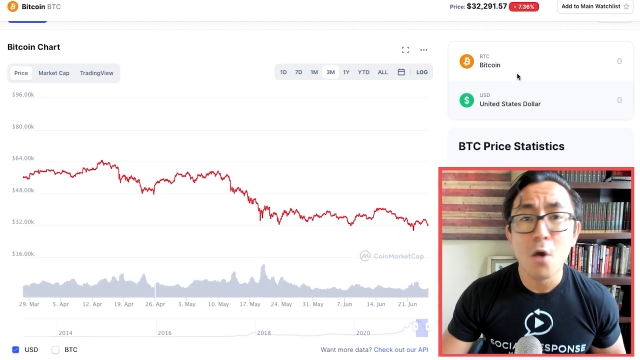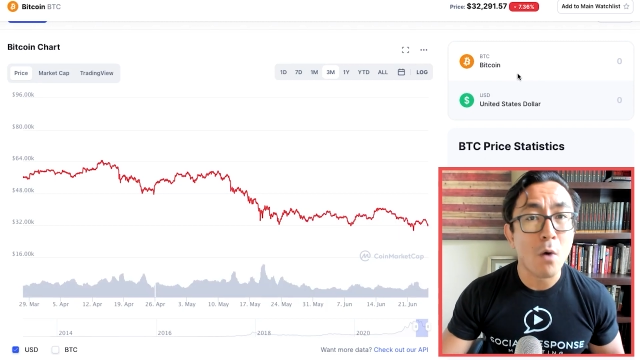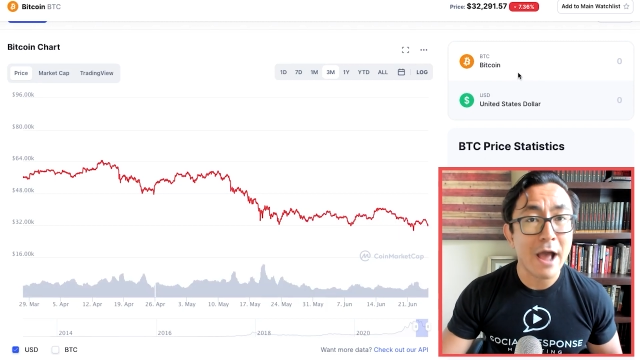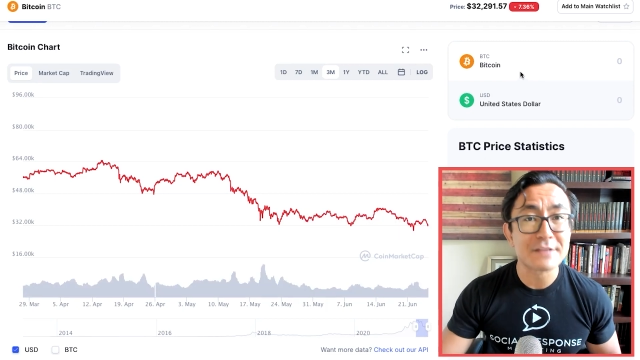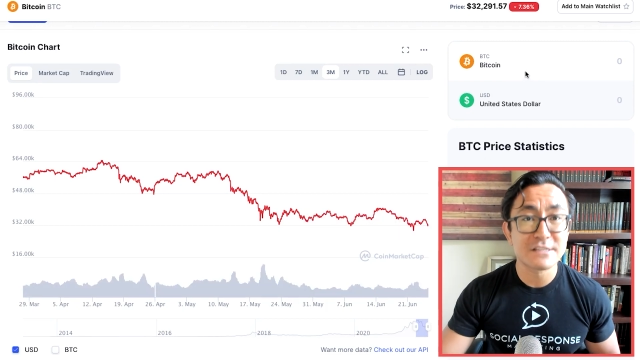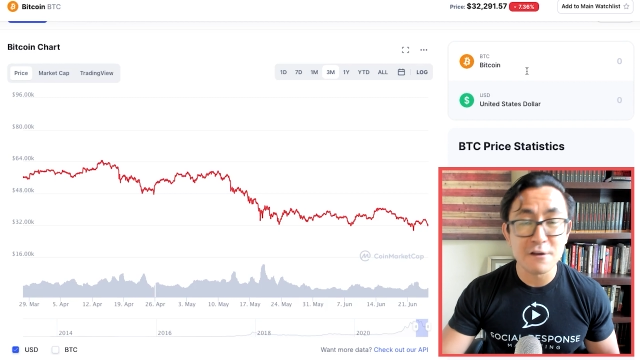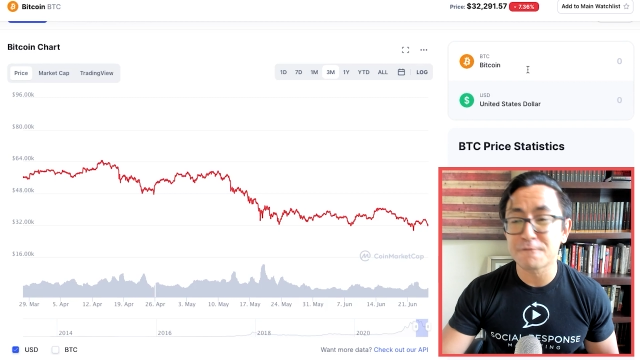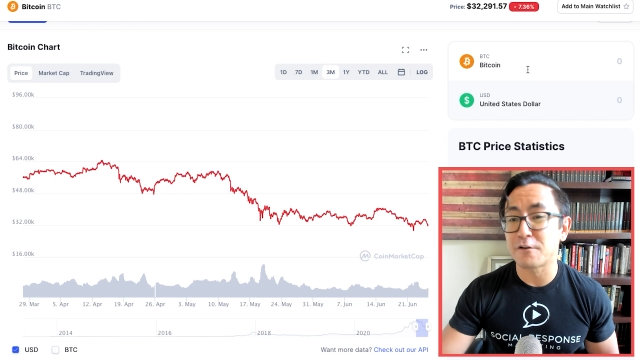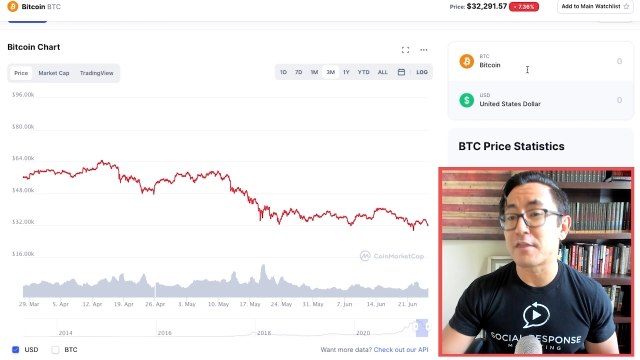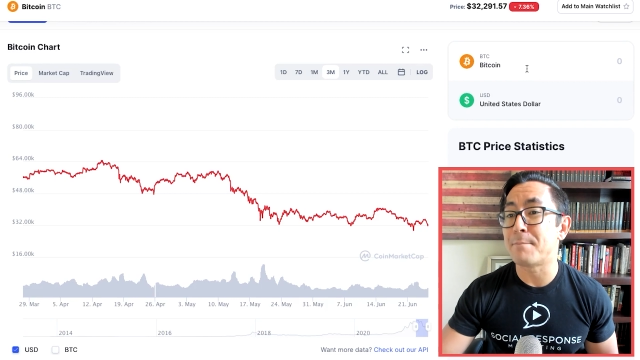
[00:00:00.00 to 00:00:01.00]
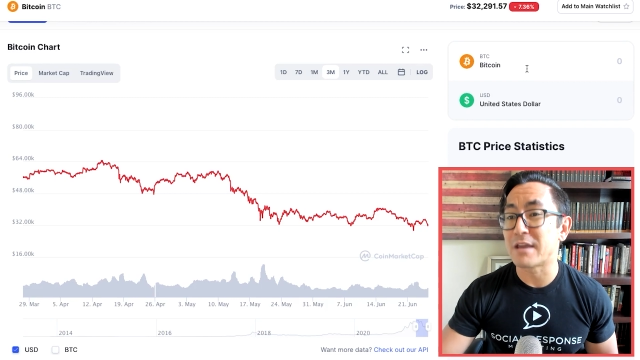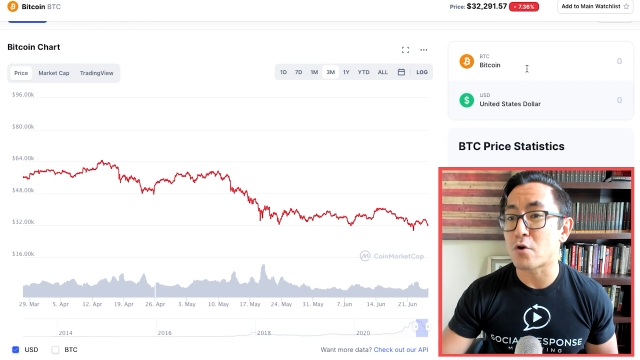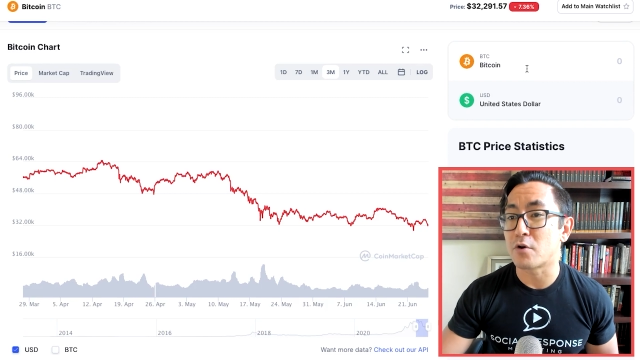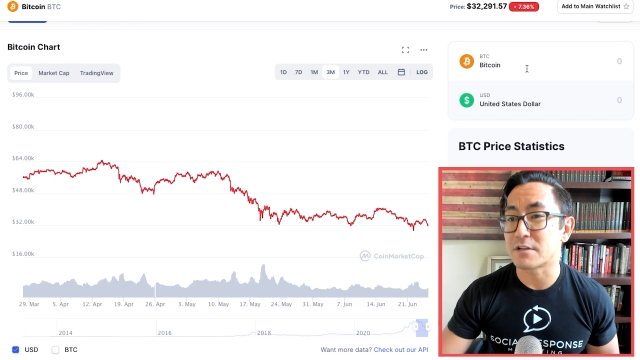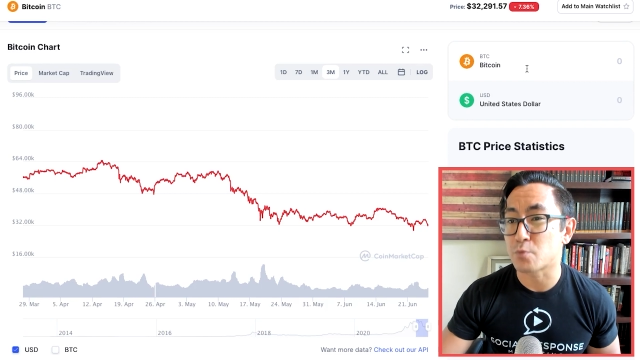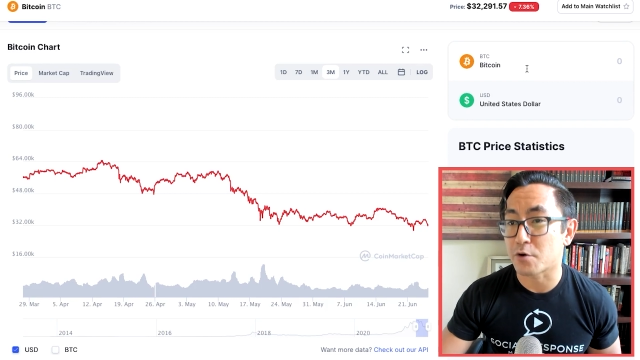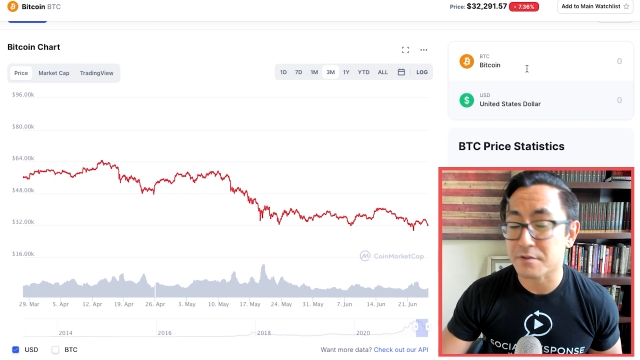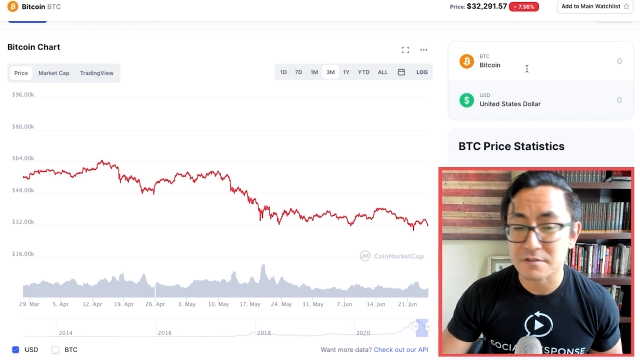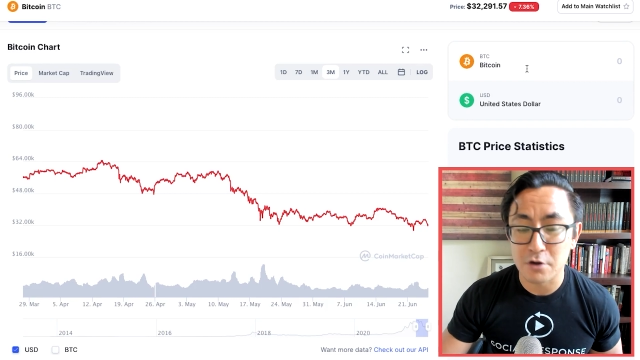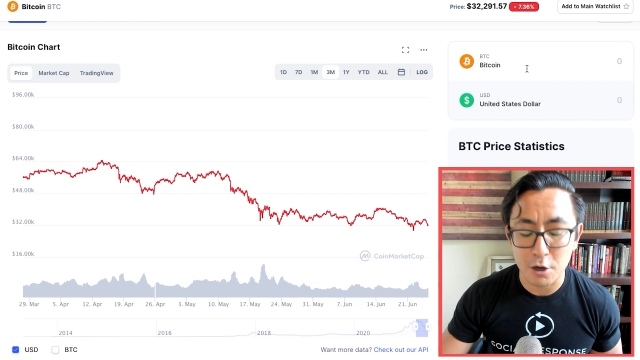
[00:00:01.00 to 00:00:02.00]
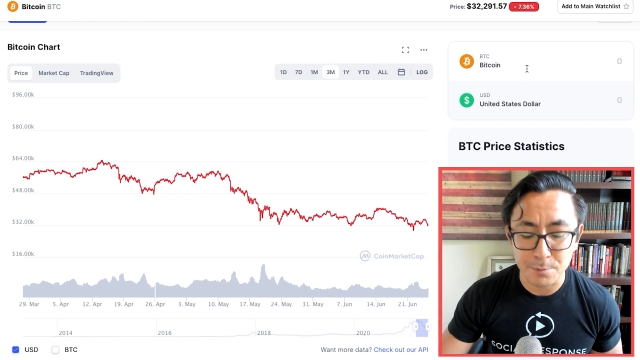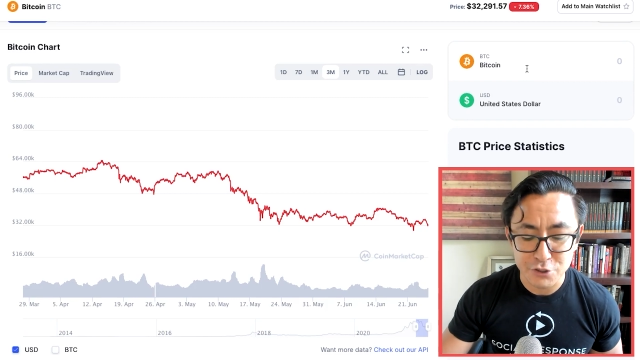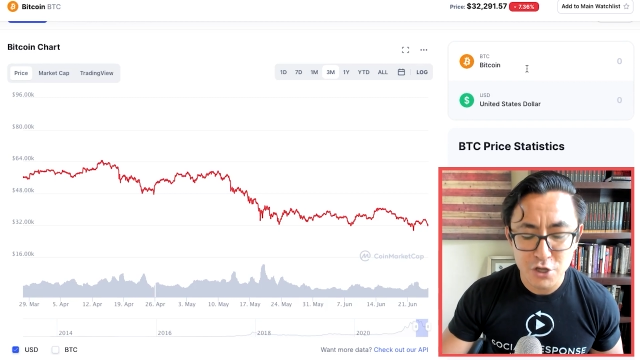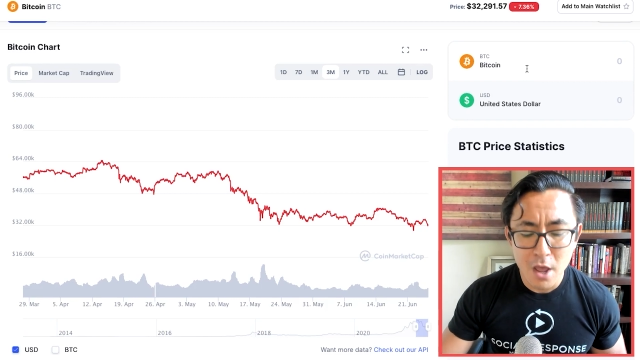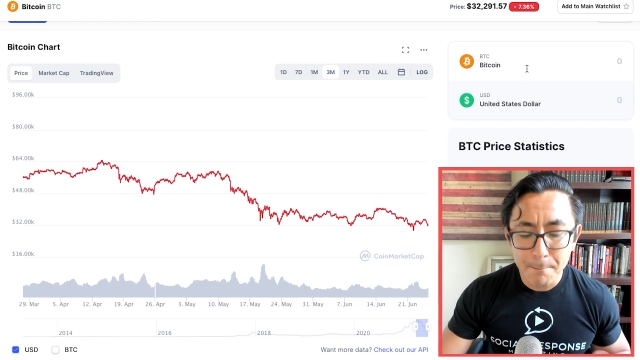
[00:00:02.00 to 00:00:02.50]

why I still feel that Bitcoin is worthless garbage.